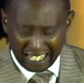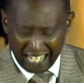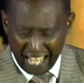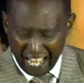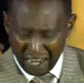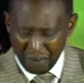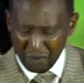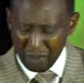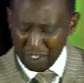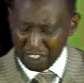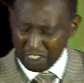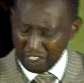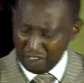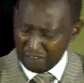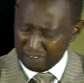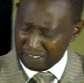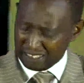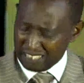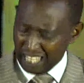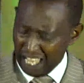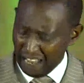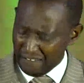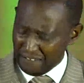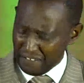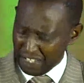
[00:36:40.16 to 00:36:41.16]
the language of
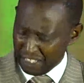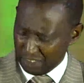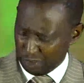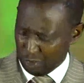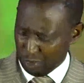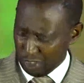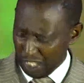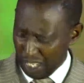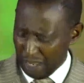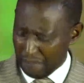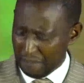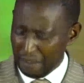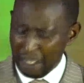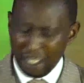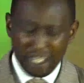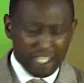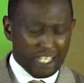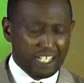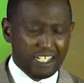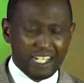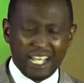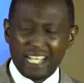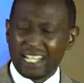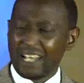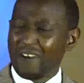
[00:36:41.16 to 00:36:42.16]
service to them.
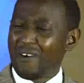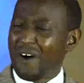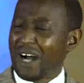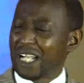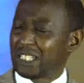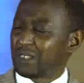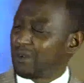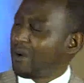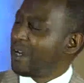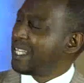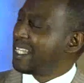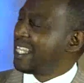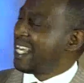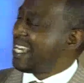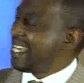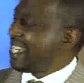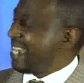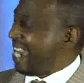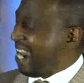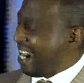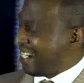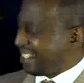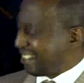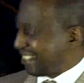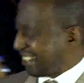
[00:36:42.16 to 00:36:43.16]
In other words, when
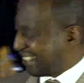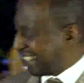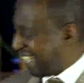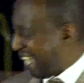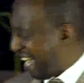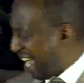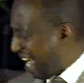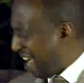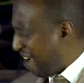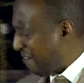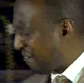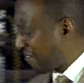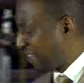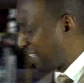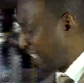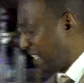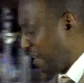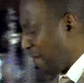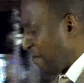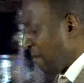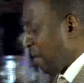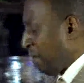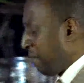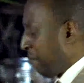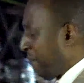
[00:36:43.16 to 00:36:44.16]
they are served
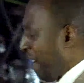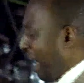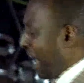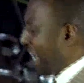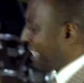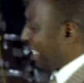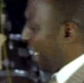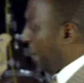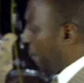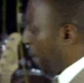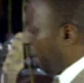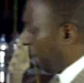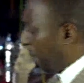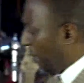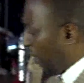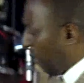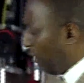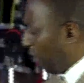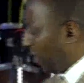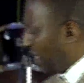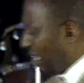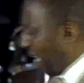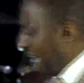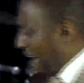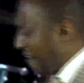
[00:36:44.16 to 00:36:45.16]
by the people
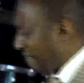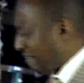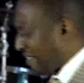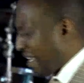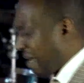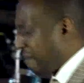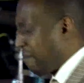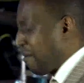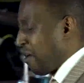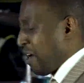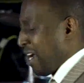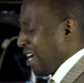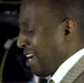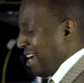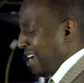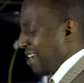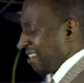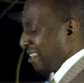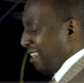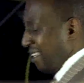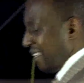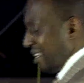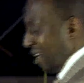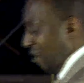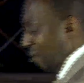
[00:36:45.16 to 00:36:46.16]
who love them,
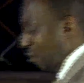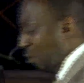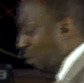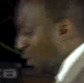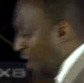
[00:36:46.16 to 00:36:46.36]
either their